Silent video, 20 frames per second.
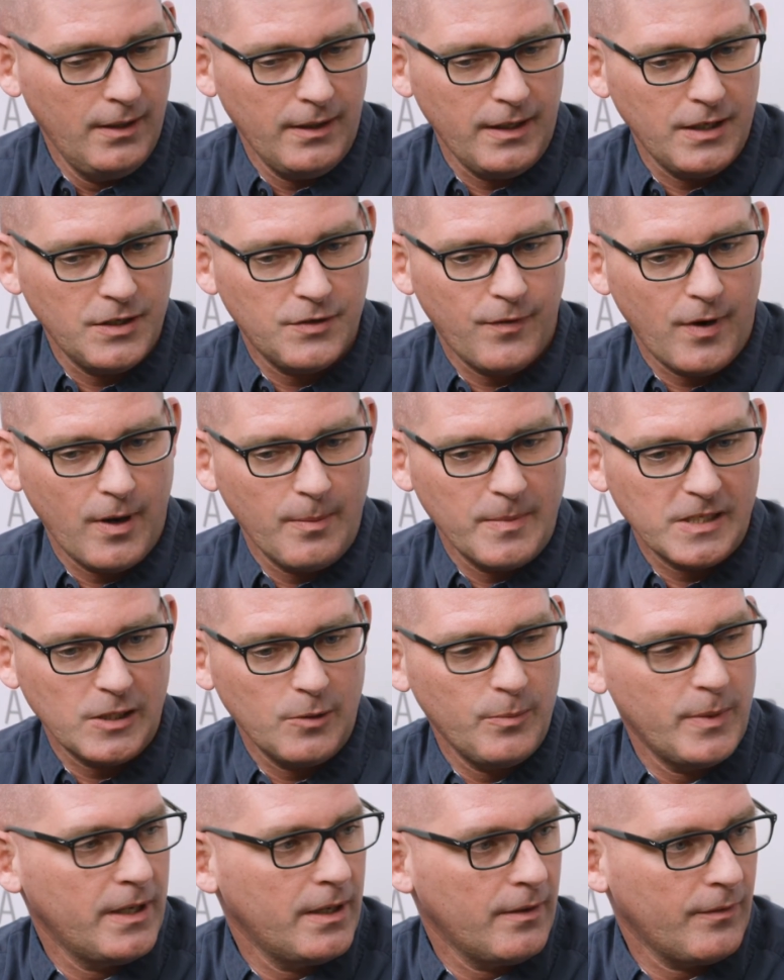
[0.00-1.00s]
Each farm is a little
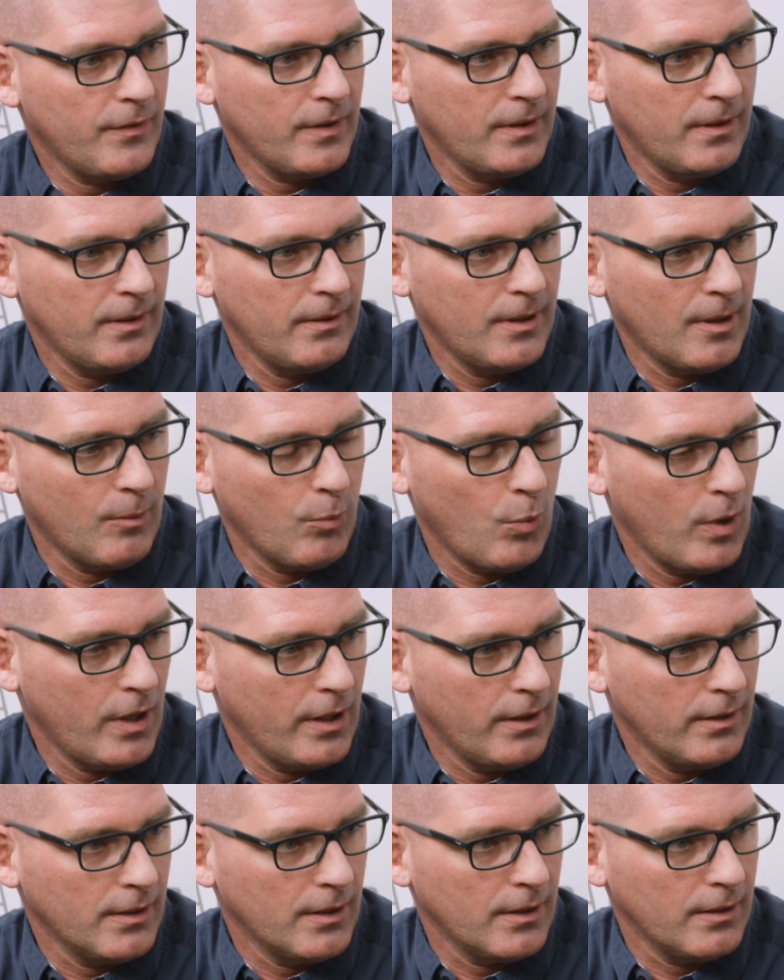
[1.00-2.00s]
bit different, number one,
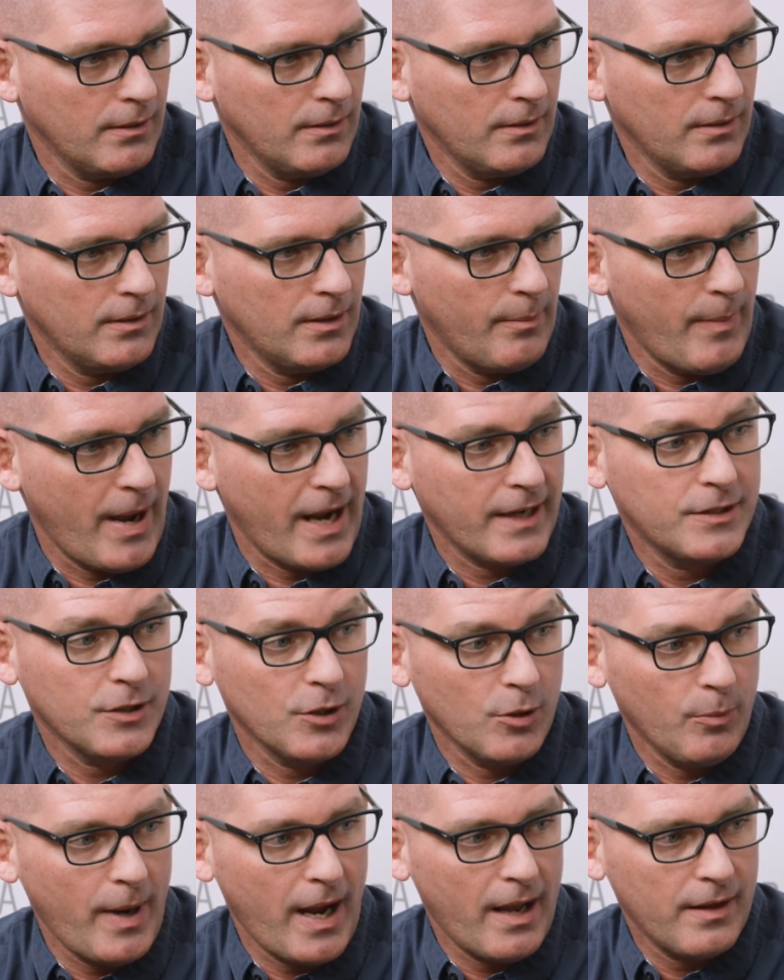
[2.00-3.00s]
in the
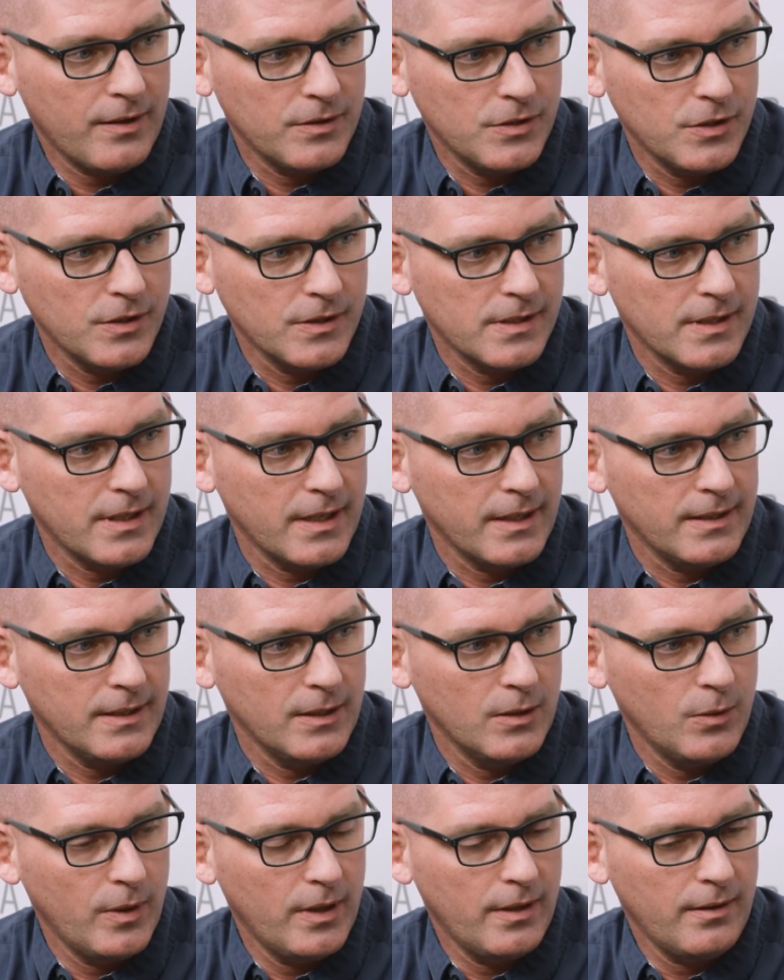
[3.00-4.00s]
bacterial pathogens that they
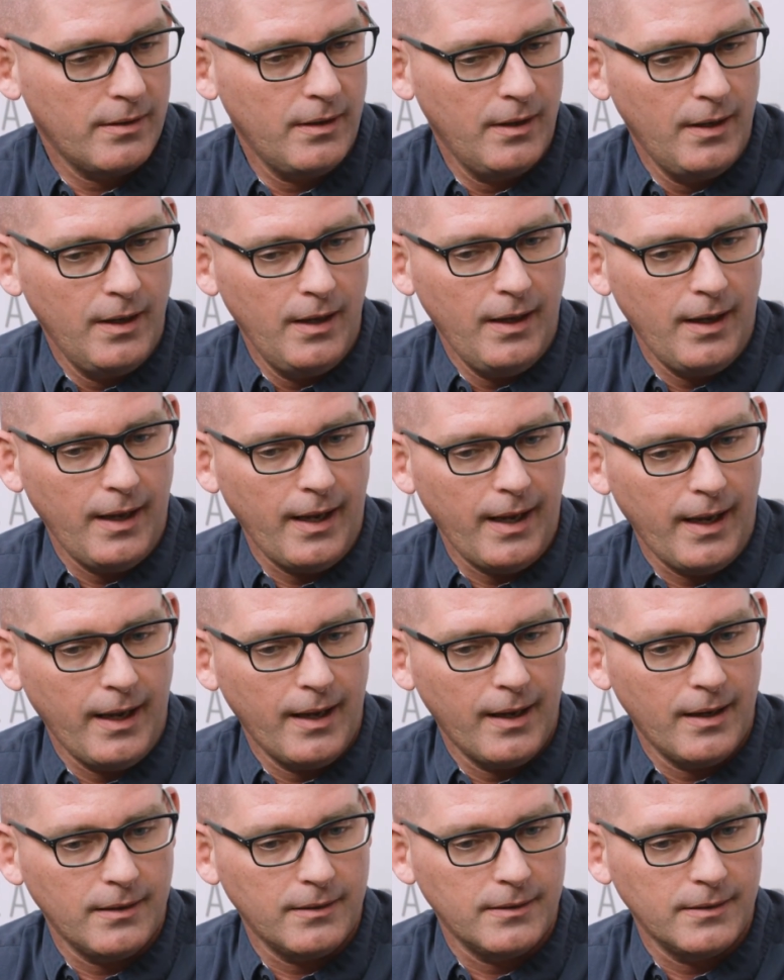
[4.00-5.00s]
deal with,
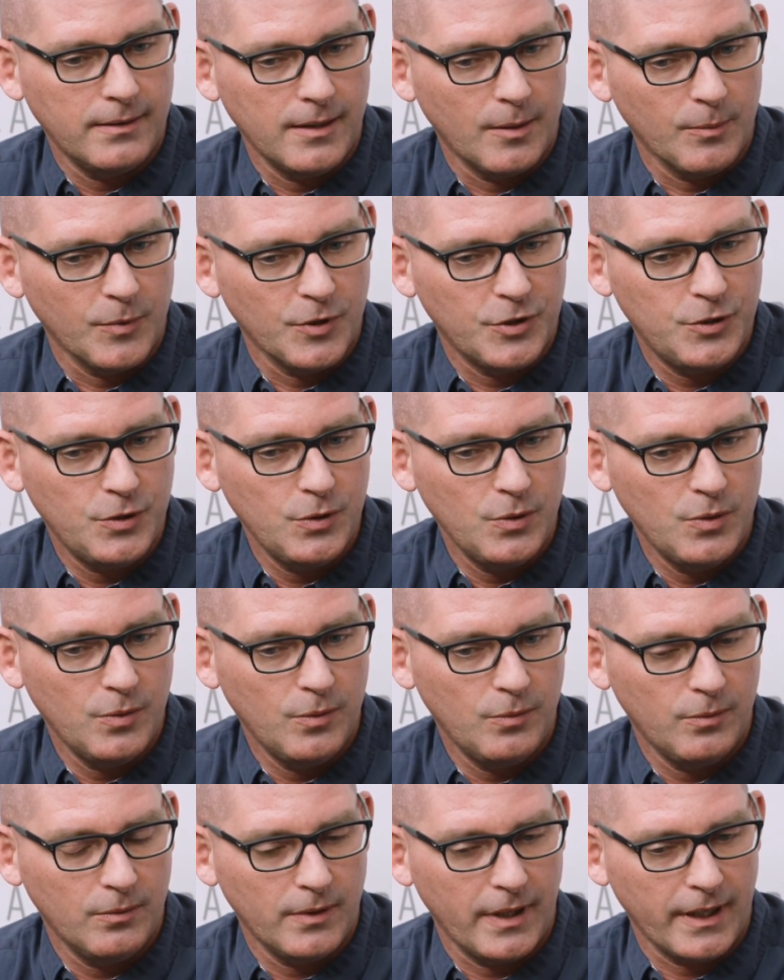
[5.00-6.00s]
and number
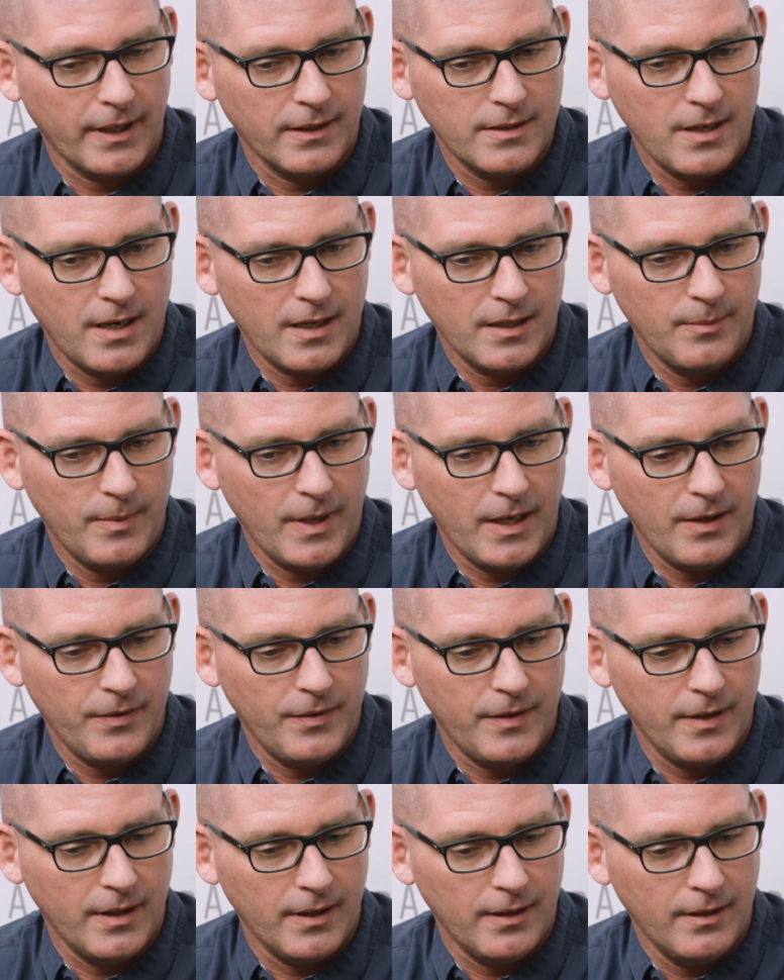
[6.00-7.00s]
two, like I talked about,
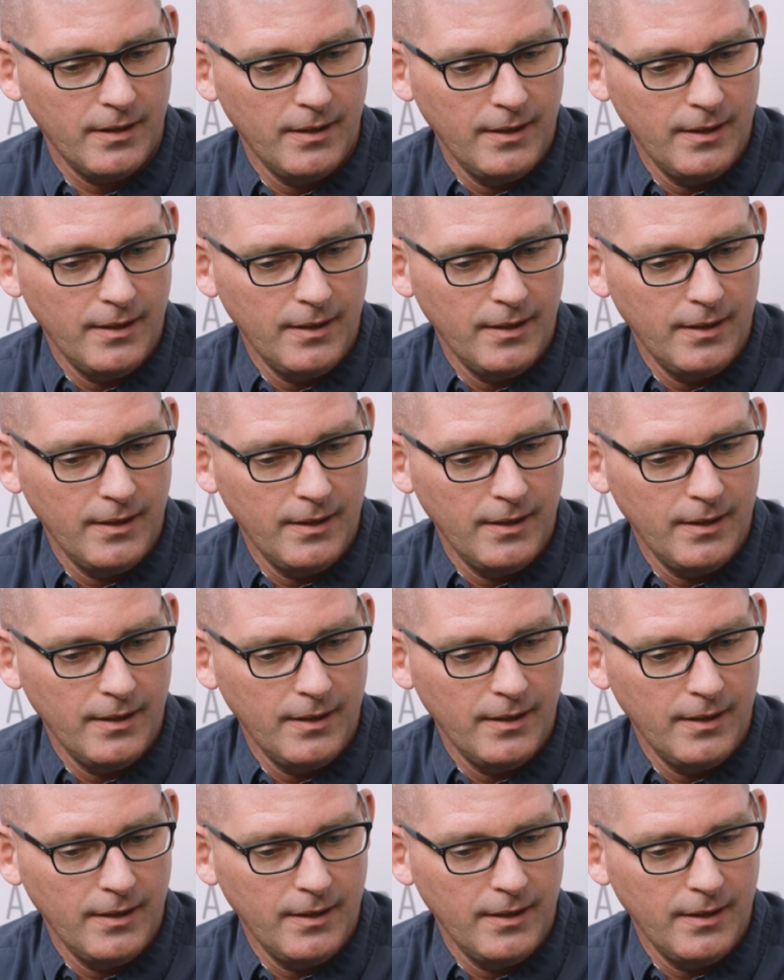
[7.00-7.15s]
the